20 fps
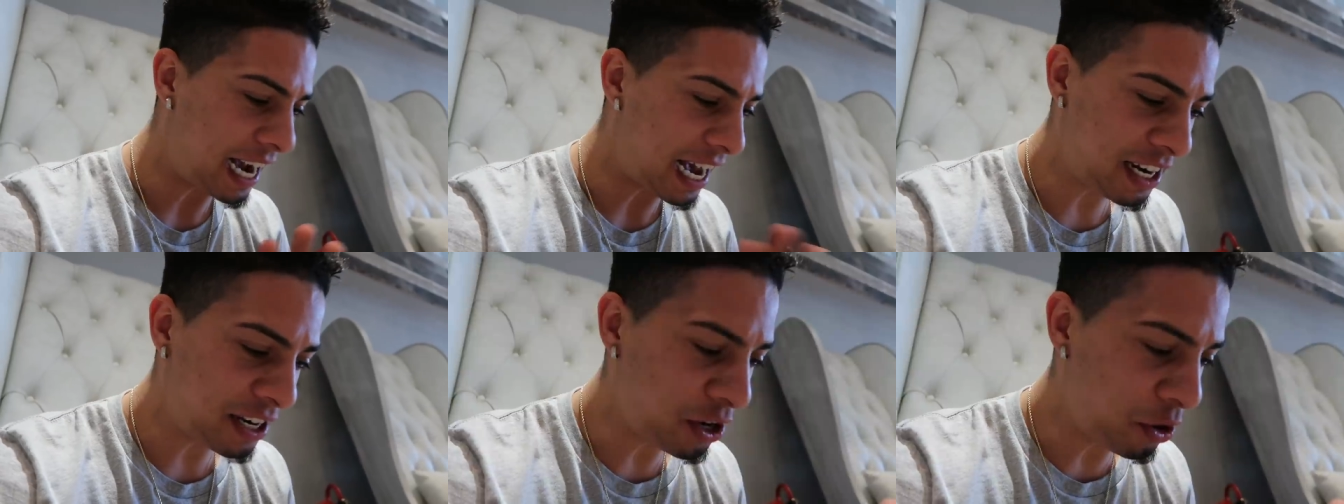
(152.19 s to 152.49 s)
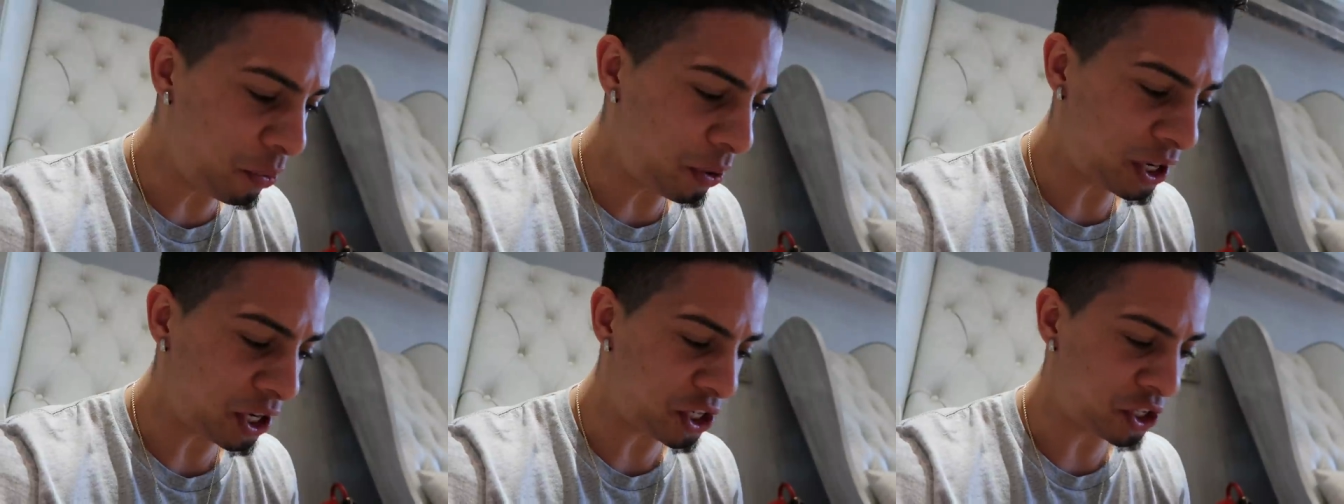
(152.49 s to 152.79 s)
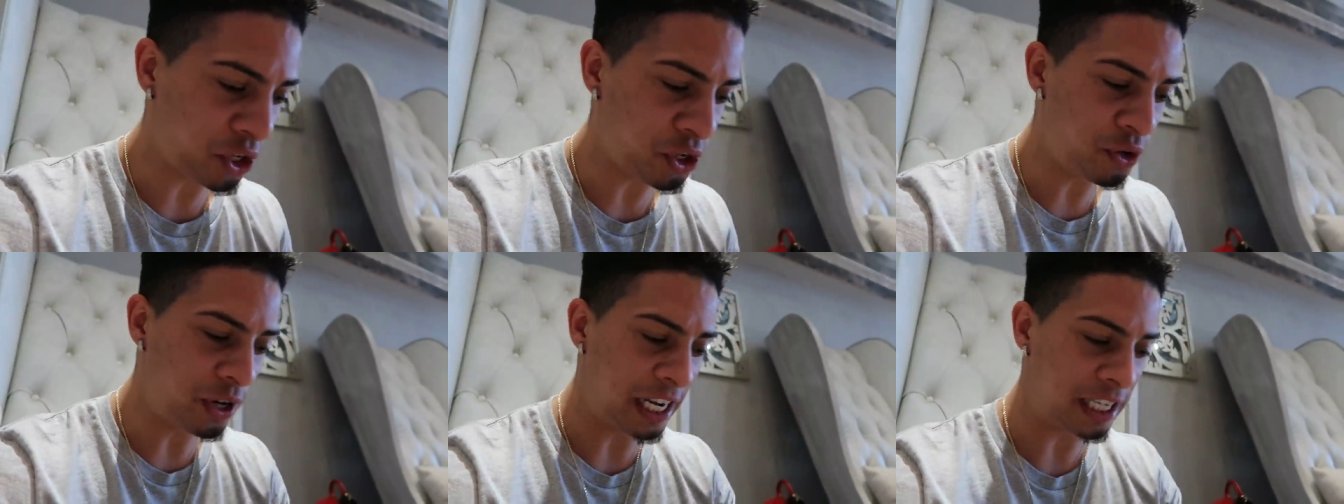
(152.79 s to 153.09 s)
kind of don't want to
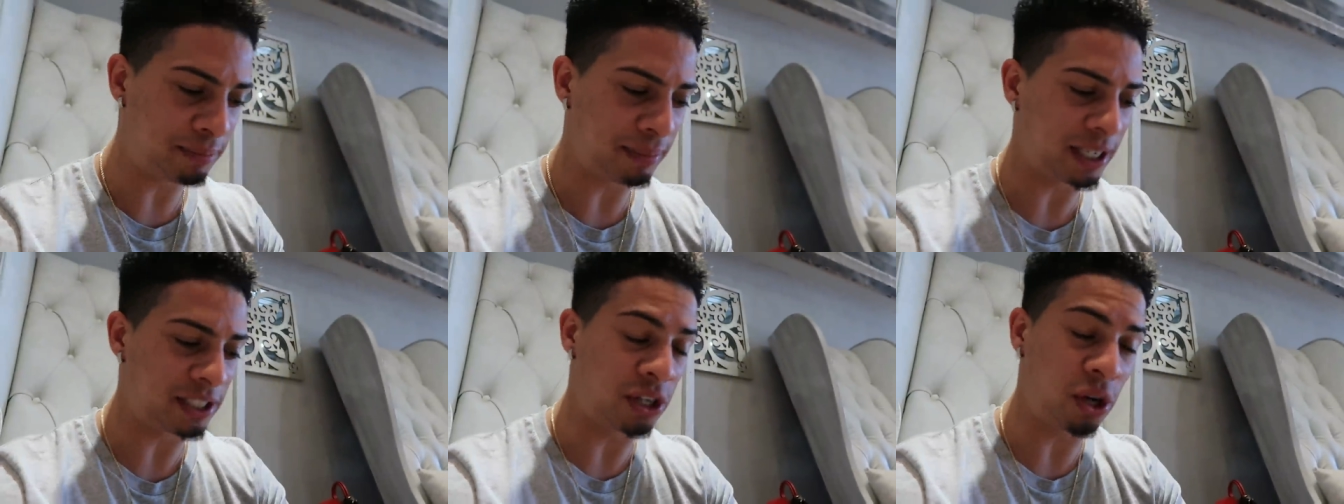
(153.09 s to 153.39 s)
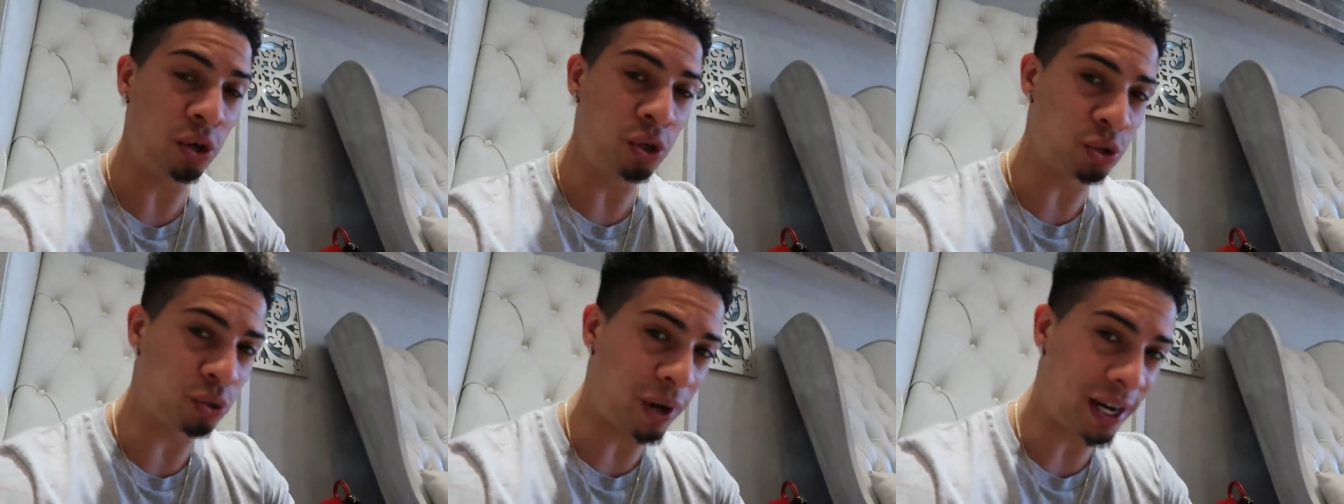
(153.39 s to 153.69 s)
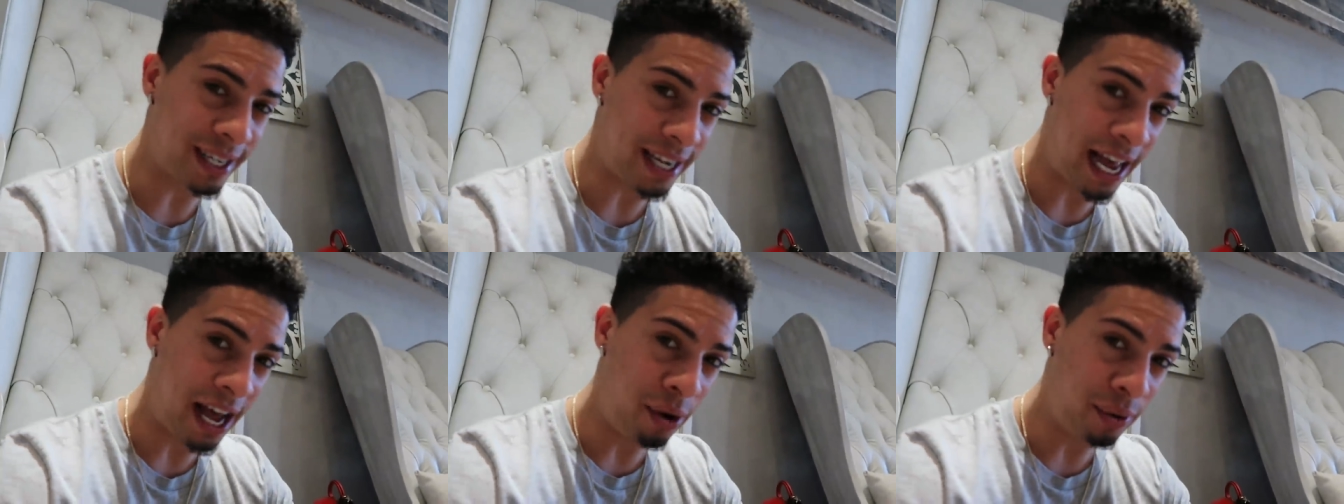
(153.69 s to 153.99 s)
show you guys my toes
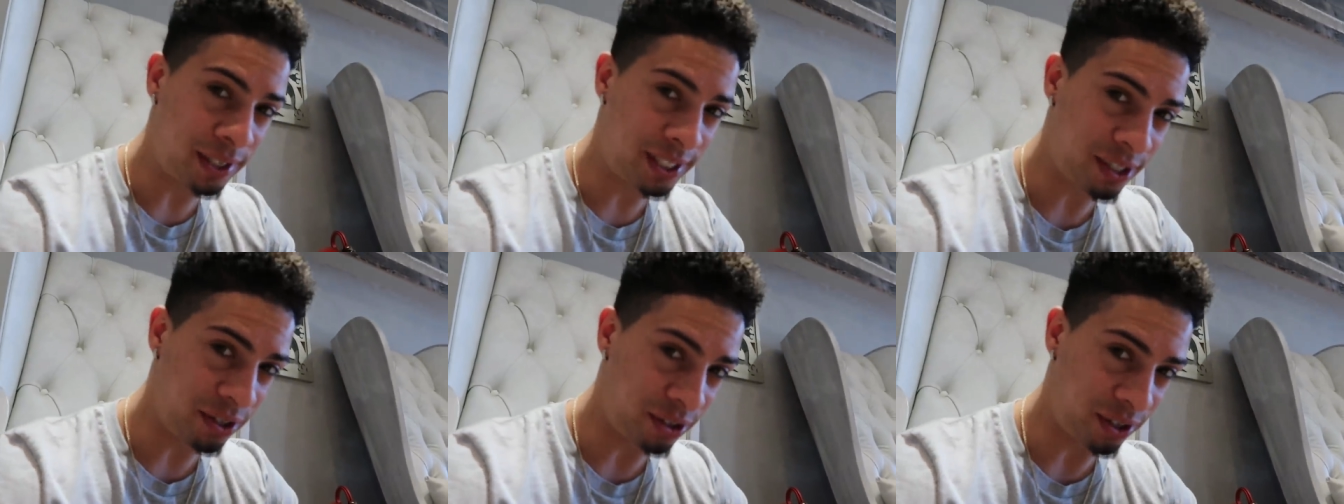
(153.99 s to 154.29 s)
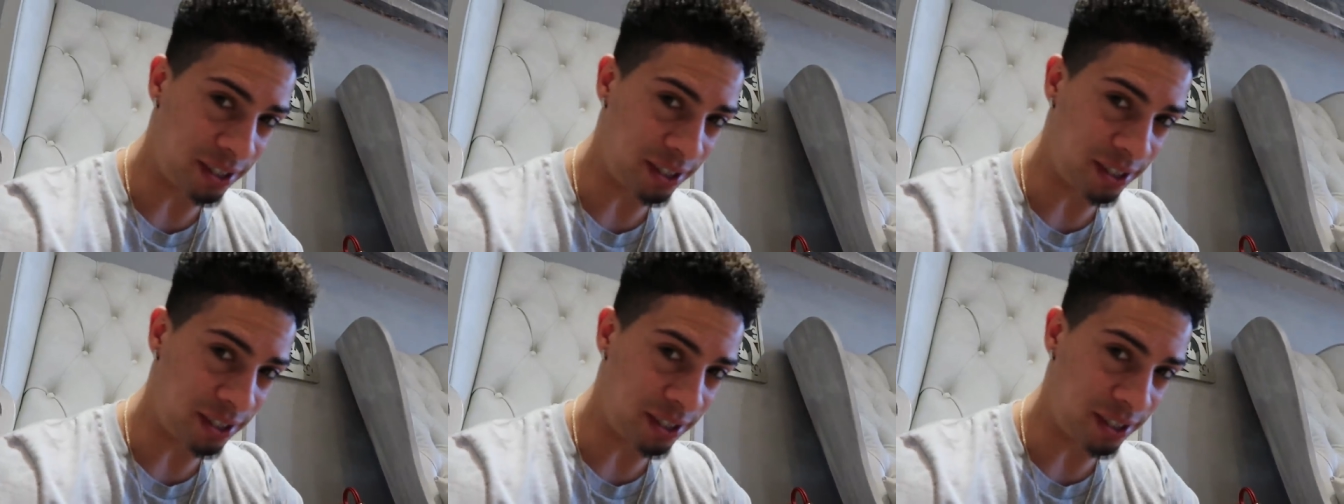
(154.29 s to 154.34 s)
right now until